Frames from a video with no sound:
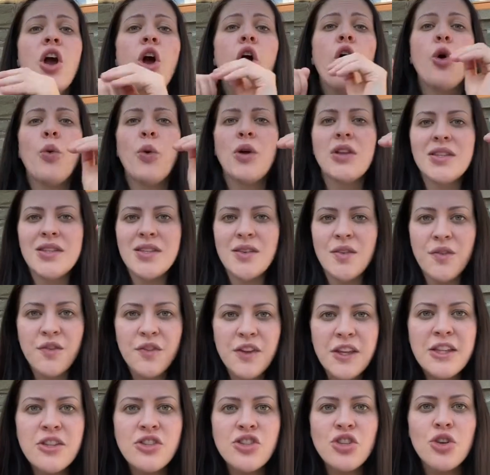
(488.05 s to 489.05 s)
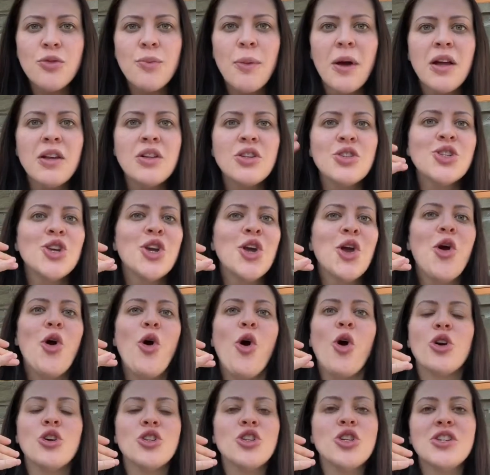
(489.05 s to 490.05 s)
or wanting to feed too much,
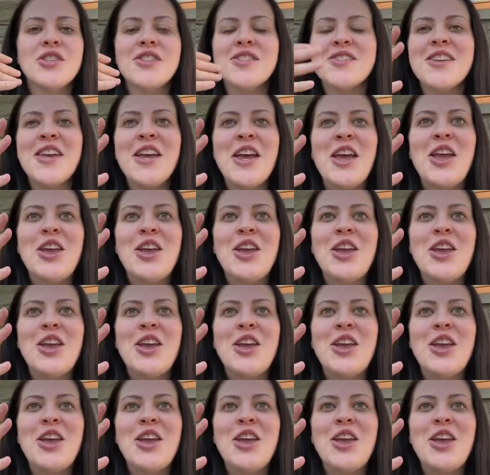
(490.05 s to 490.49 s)
or just,